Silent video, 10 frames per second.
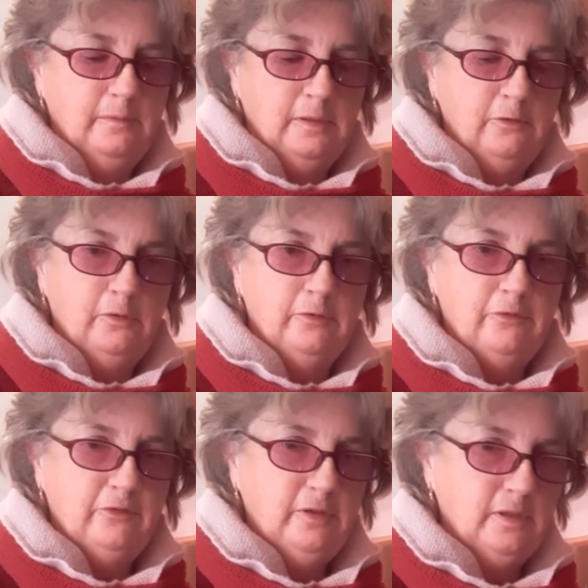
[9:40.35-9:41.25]
And you can
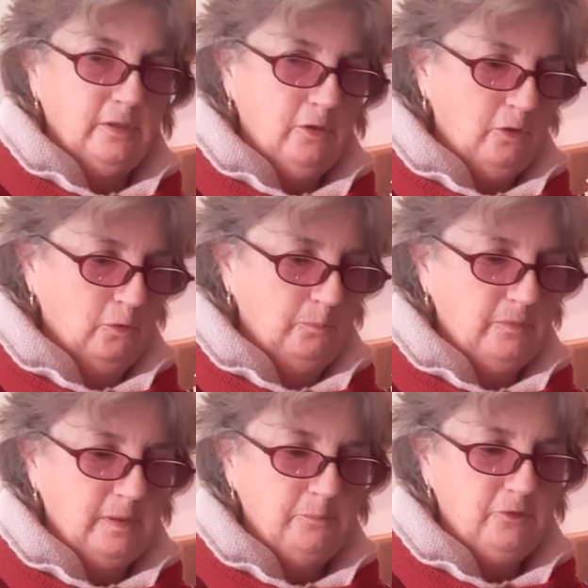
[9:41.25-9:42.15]
see, I hope,
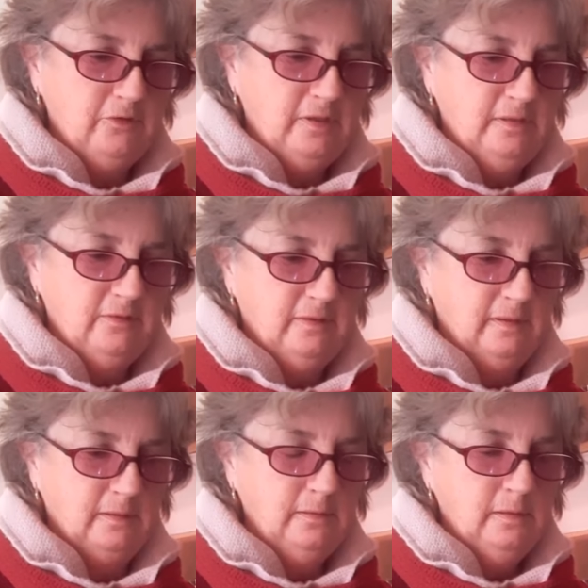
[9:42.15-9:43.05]
that I'm just
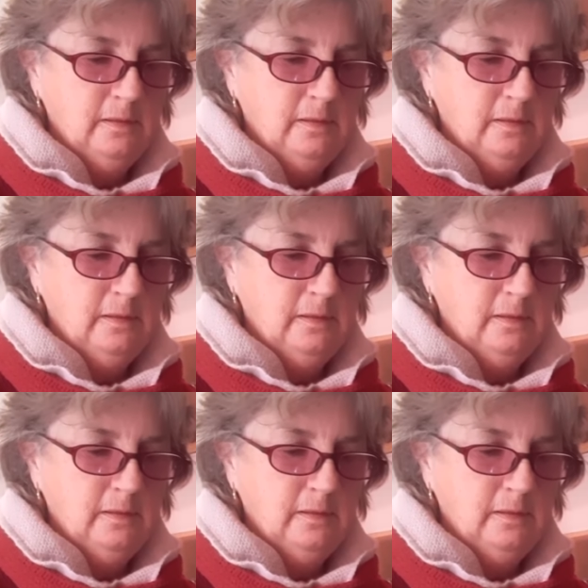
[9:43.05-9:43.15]
heating